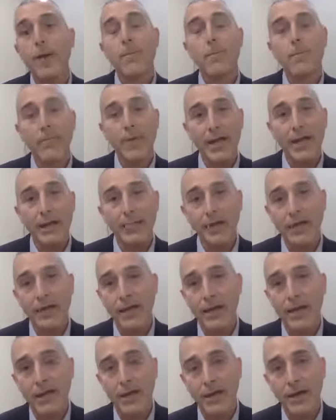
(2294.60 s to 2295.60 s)

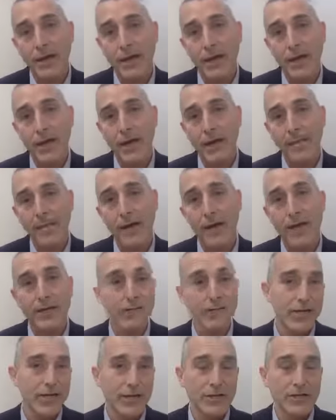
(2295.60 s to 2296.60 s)
maybe an
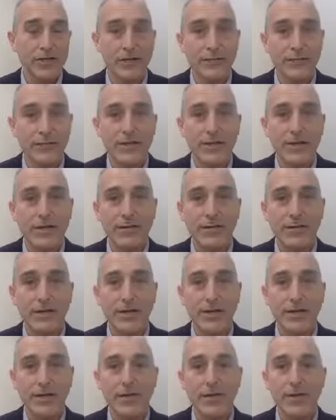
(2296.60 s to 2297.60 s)
injection of
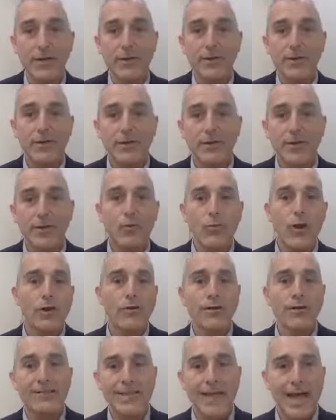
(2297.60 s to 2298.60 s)
steroid, but they'll want
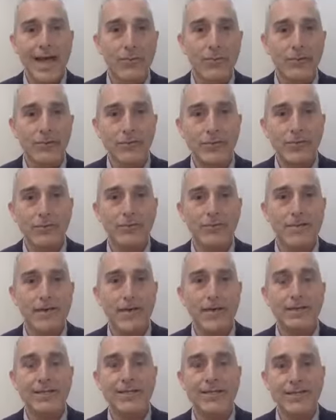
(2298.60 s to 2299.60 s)
to examine you,
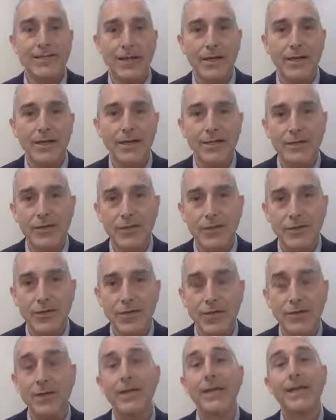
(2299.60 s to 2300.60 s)
take a detailed
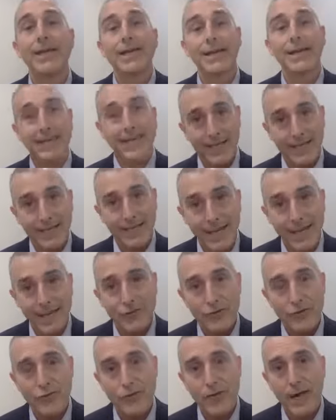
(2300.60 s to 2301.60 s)
history, get an
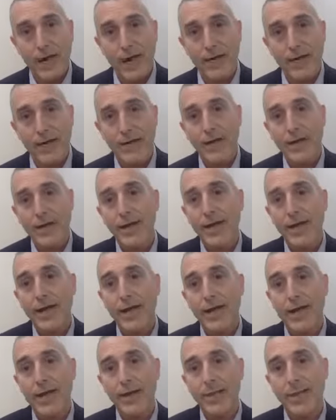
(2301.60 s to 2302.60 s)
x-ray,
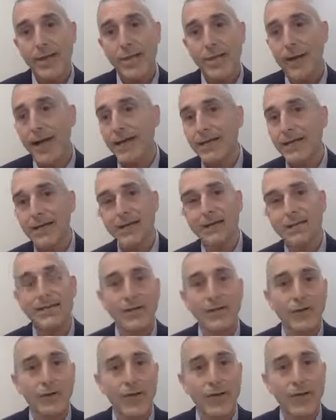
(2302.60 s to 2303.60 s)
and they might
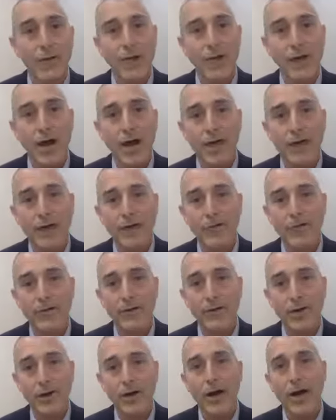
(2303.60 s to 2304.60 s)
consider an MRI if
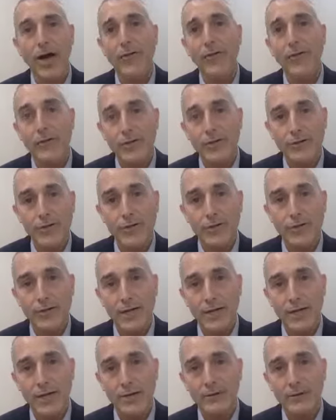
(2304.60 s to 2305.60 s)
there are other
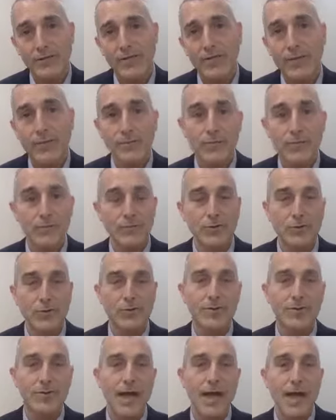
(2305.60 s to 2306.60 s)
associated symptoms or
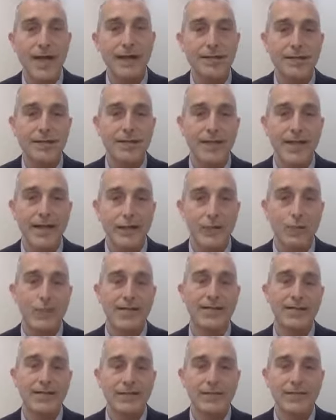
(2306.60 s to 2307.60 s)
signs like
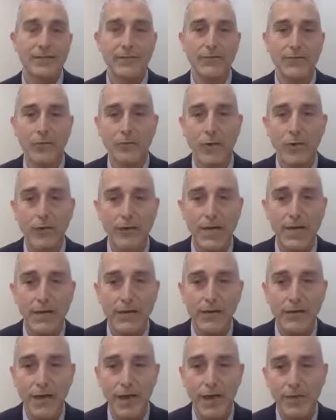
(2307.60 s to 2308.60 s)
weakness of your
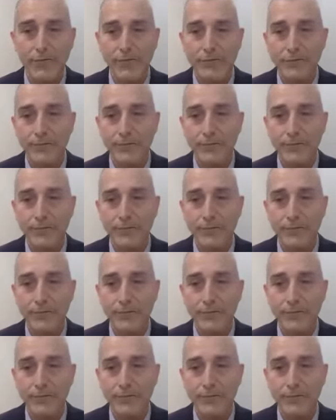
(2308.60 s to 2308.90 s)
rotator cuff.